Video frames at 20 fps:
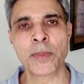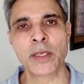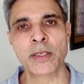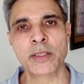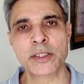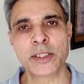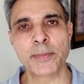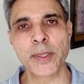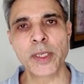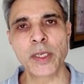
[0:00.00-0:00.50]

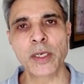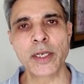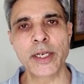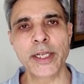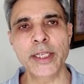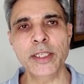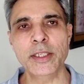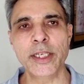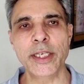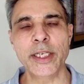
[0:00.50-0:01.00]

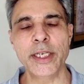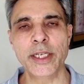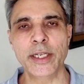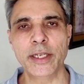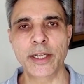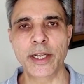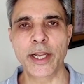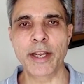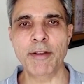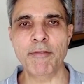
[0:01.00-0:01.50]
Similarly,
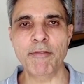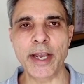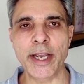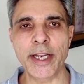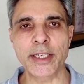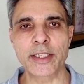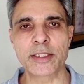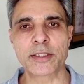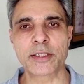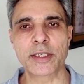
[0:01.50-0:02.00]
the
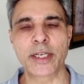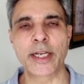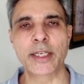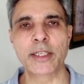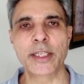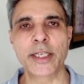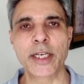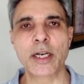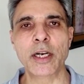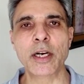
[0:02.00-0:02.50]
AVACs
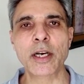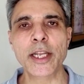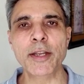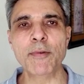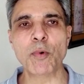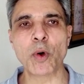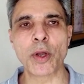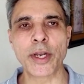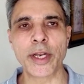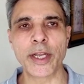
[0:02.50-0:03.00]
and the early
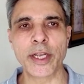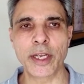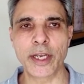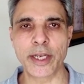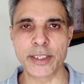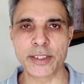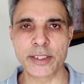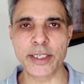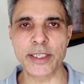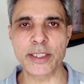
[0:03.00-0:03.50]
warning
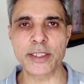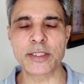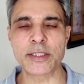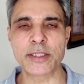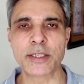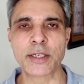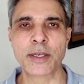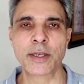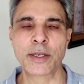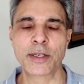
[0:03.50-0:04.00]

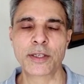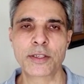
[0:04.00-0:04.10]
assets,